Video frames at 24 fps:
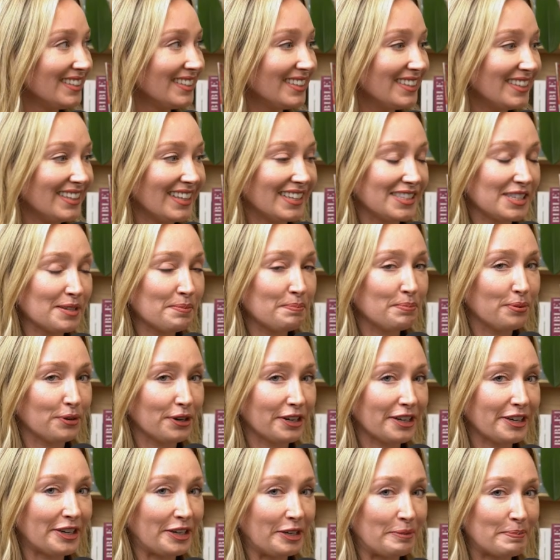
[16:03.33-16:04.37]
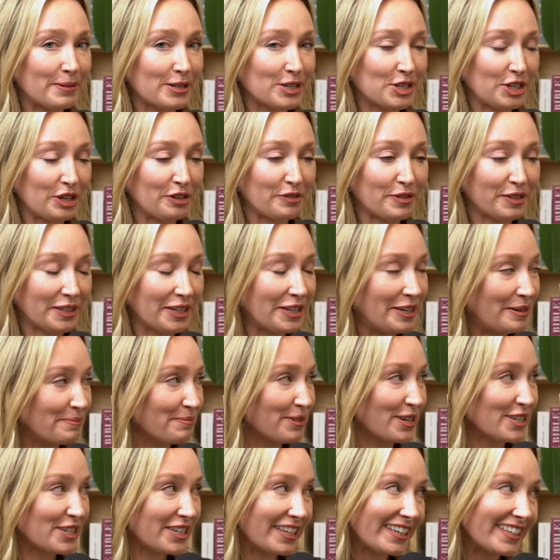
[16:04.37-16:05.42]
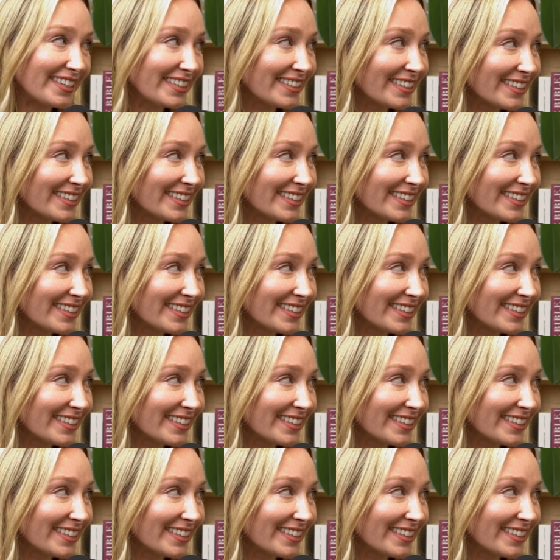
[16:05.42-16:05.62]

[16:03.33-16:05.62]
That's a pretty good Michel Roland impression.